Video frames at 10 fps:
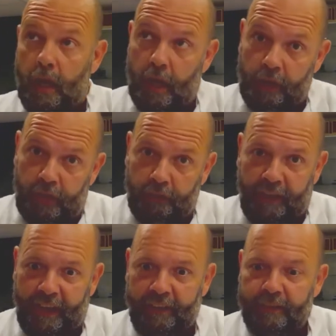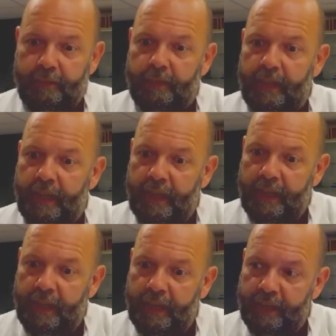On the other hand,
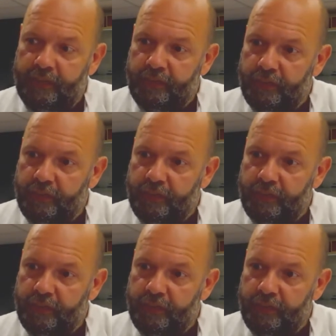it